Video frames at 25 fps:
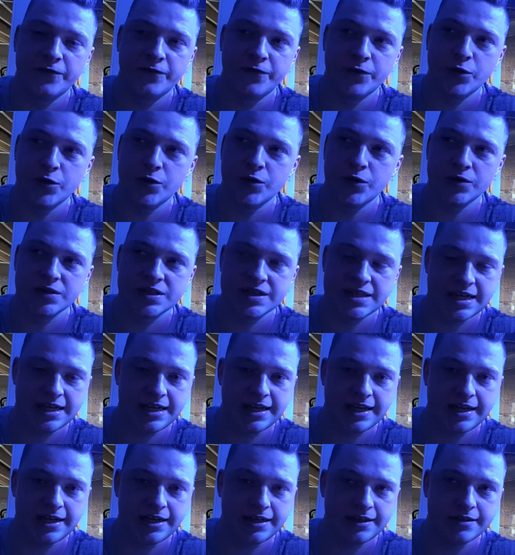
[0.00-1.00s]

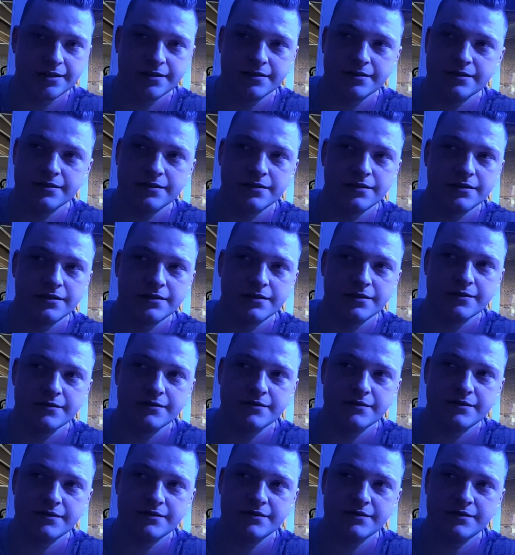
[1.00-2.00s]

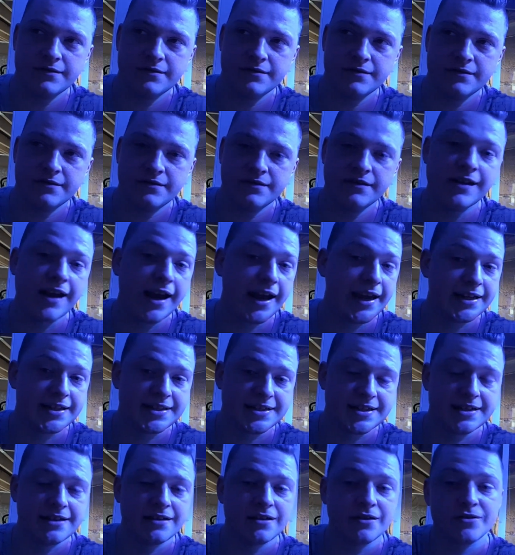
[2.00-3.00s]

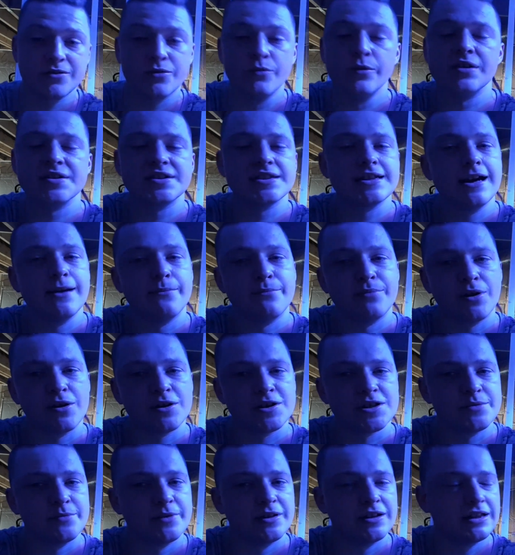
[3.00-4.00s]
1480, or we'll say
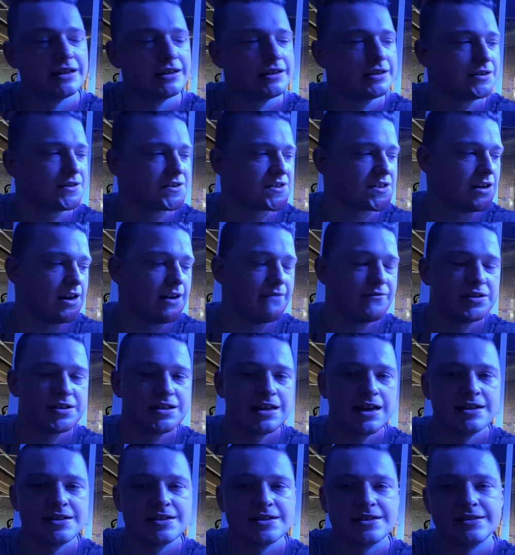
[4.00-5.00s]
approximately, because I haven't
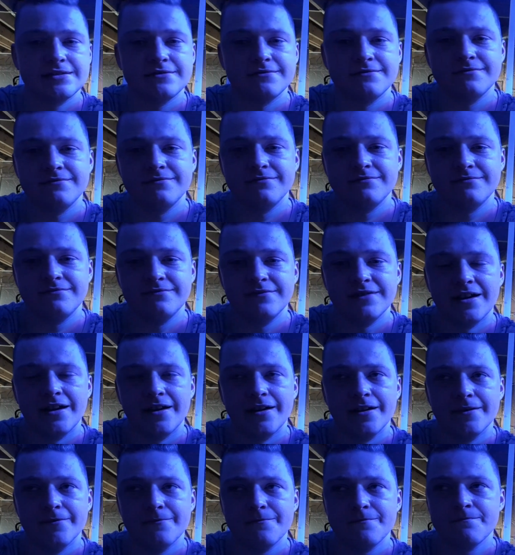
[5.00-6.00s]
tested
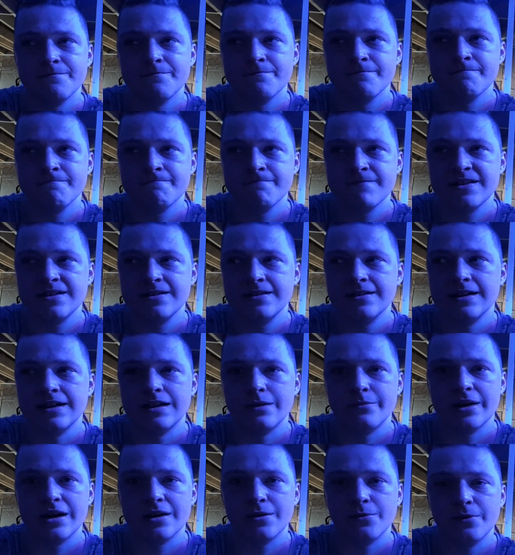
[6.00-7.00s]
in
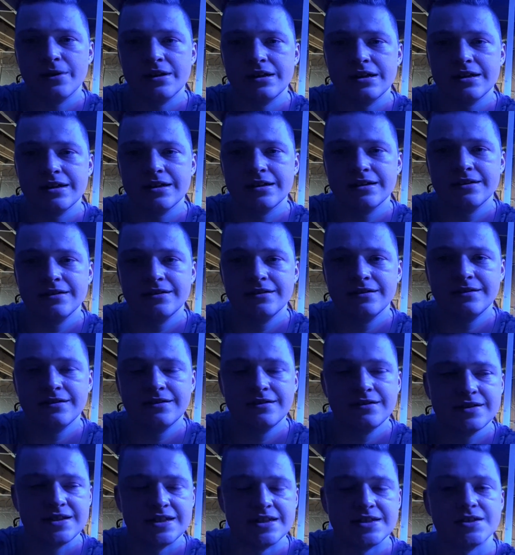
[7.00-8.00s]
about a week
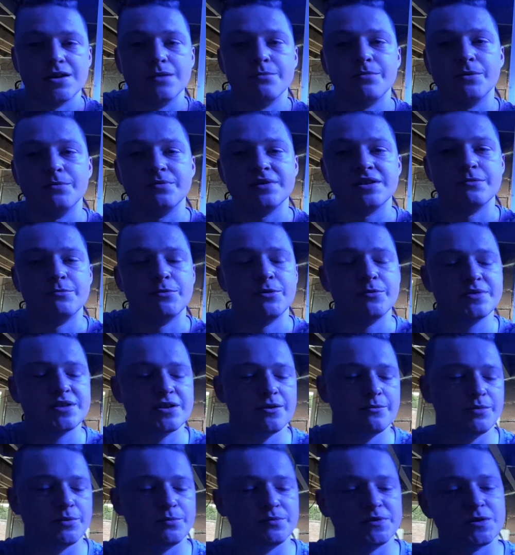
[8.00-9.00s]
since I bumped them up.
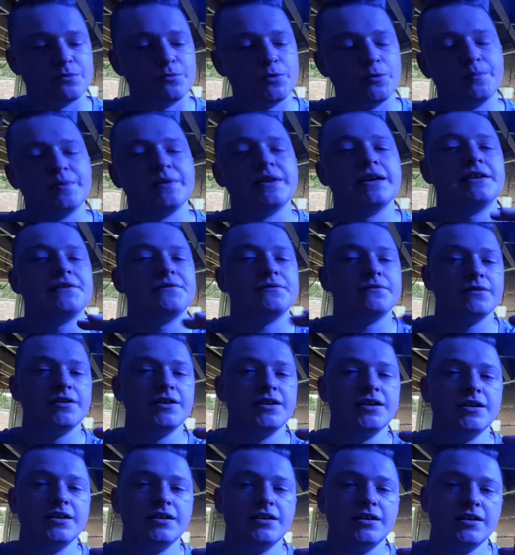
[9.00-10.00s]
So I bumped them up and then
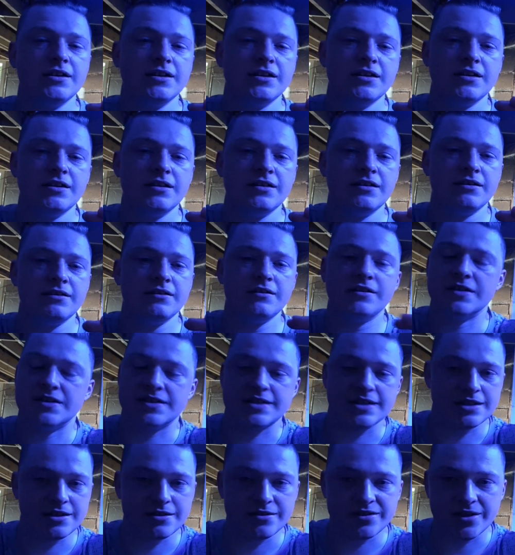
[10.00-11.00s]

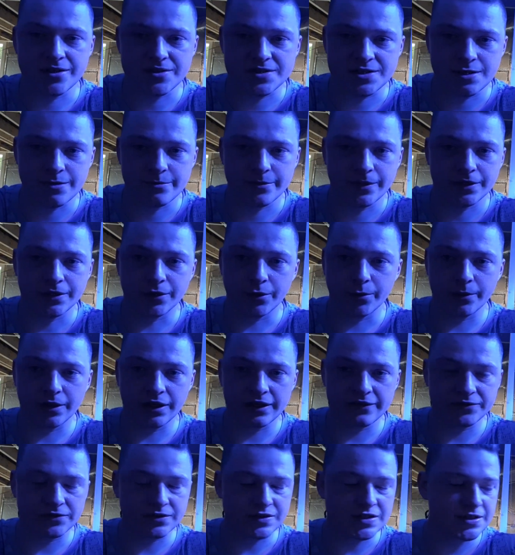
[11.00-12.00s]
continued dosing at my
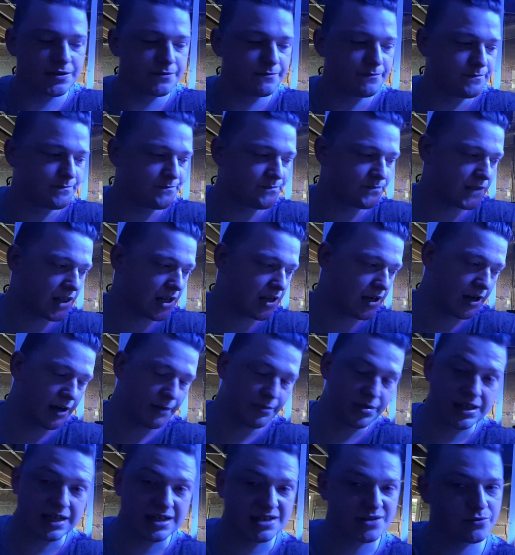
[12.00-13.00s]
normal levels,
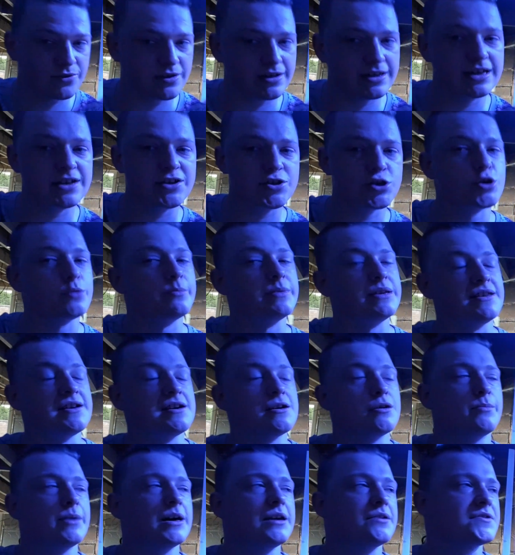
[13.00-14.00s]
but that's what it should be,
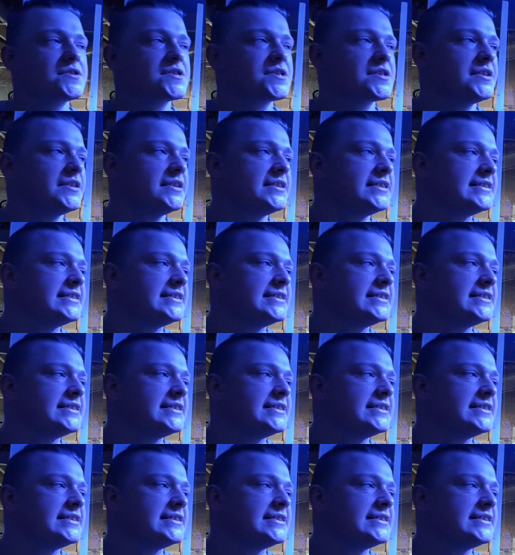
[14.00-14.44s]
thereabouts.